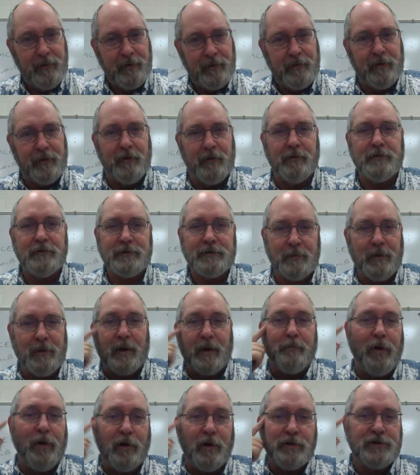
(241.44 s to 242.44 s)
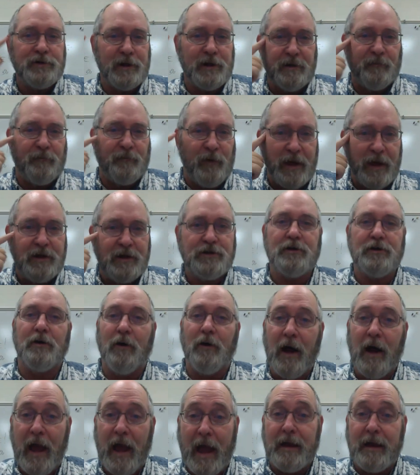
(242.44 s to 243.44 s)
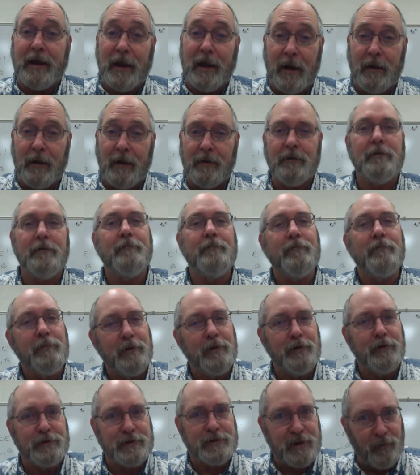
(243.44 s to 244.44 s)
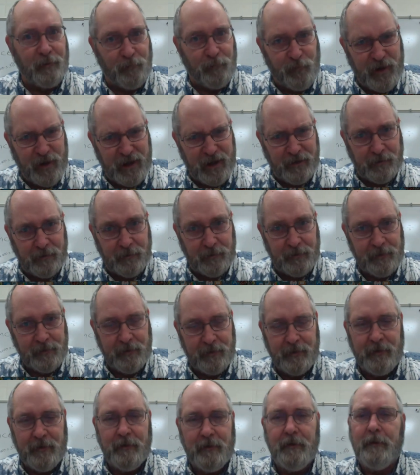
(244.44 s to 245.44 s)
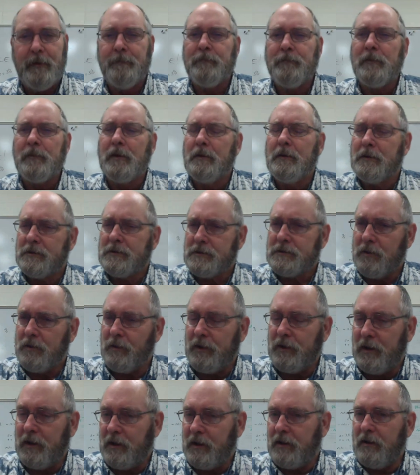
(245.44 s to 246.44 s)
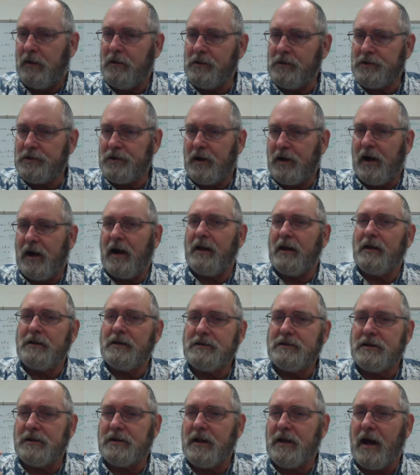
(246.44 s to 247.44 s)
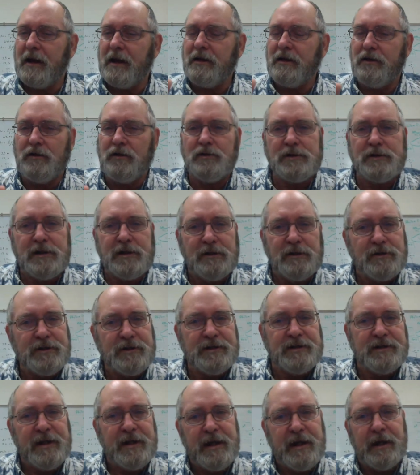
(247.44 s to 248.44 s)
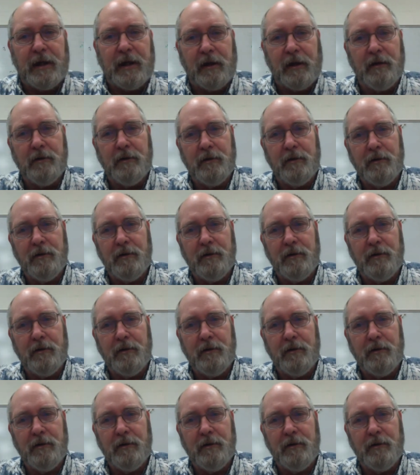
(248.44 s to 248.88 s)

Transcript: You know, somebody pokes you in the face, you go, hey, get it. You still feel. So when you close your eyelids at night, you still see.